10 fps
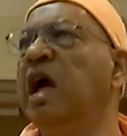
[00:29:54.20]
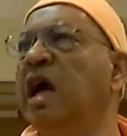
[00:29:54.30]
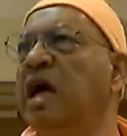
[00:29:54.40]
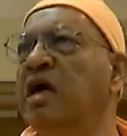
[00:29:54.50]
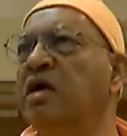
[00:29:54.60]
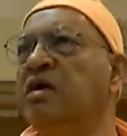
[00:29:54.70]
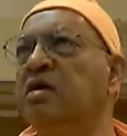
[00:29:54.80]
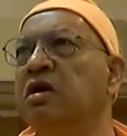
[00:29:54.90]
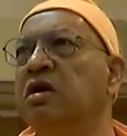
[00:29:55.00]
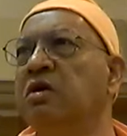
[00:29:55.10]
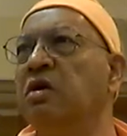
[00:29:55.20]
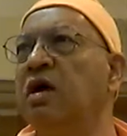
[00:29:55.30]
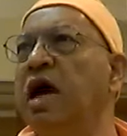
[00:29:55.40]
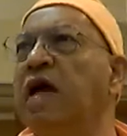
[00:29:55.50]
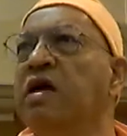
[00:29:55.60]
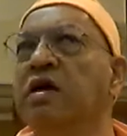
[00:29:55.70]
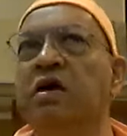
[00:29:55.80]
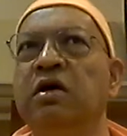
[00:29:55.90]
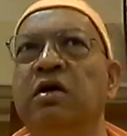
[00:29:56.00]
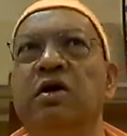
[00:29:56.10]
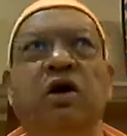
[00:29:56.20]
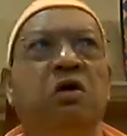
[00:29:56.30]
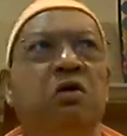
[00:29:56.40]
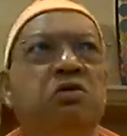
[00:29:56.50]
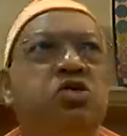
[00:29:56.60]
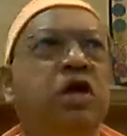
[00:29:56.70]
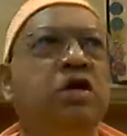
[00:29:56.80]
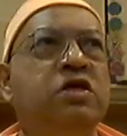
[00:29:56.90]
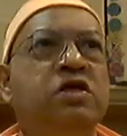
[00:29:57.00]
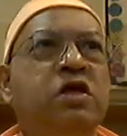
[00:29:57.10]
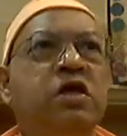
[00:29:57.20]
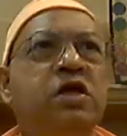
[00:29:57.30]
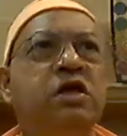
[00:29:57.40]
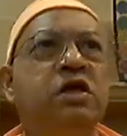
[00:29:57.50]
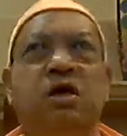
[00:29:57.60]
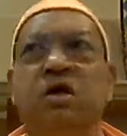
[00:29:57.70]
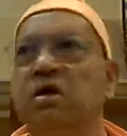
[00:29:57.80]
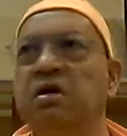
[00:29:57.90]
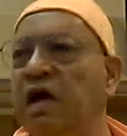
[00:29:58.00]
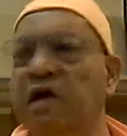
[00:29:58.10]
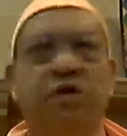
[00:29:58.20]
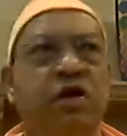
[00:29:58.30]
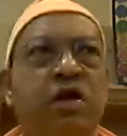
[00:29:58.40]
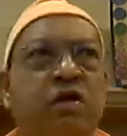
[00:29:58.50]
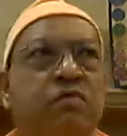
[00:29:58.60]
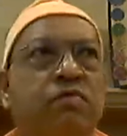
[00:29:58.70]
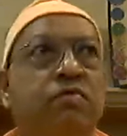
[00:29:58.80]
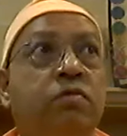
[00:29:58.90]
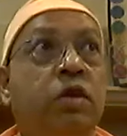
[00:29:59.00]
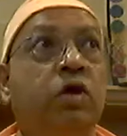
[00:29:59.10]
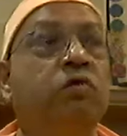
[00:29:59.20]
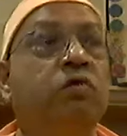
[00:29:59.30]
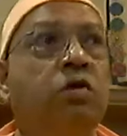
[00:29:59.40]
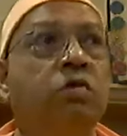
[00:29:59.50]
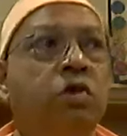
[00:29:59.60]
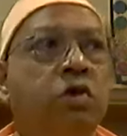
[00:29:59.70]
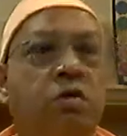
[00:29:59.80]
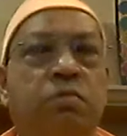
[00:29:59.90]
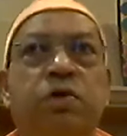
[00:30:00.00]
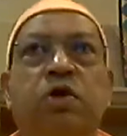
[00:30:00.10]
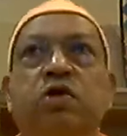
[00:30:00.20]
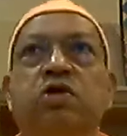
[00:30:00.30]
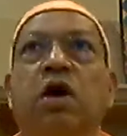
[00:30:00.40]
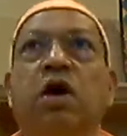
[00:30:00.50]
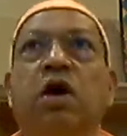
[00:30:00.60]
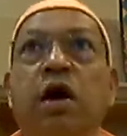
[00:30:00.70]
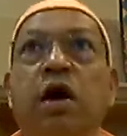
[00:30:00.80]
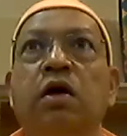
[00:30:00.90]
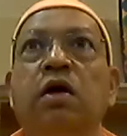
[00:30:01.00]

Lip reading: hate or anger or jealousy, everything. You've got, because